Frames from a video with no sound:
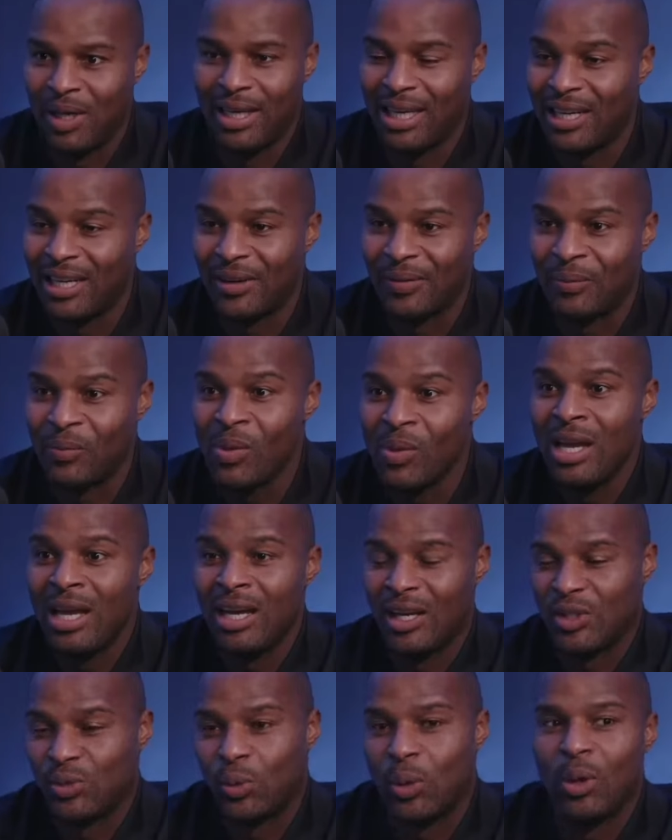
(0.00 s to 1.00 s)
kidding.
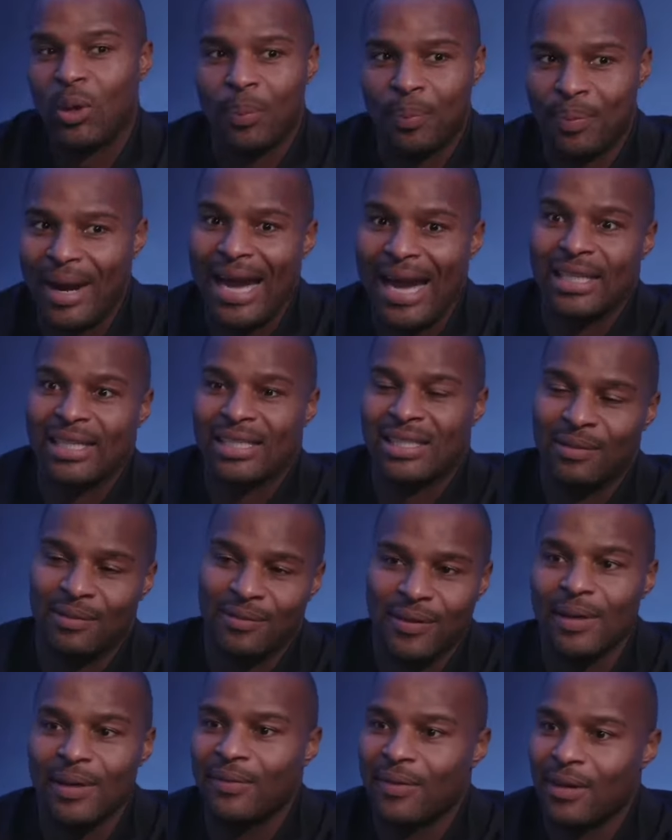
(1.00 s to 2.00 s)
Because we would practice in
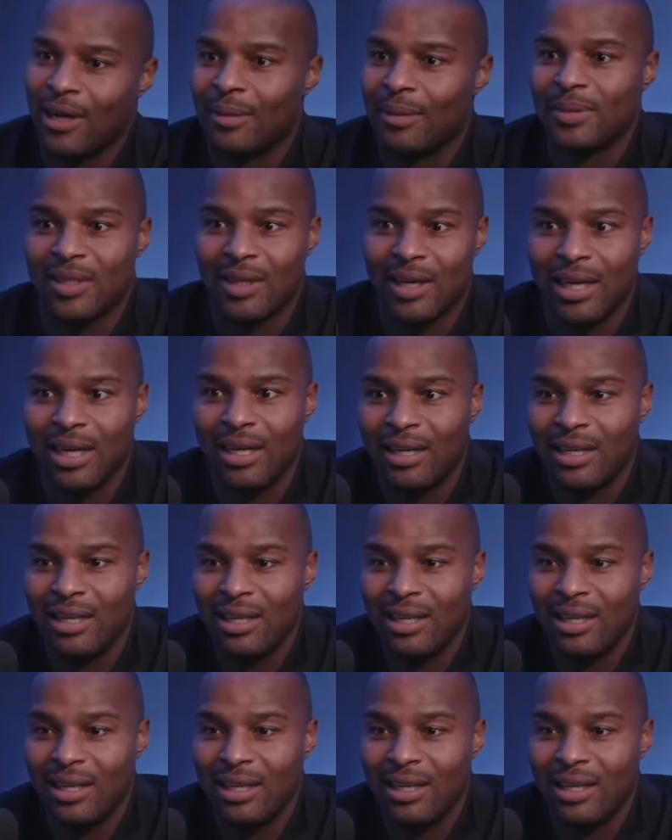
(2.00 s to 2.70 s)
flip-flops, right?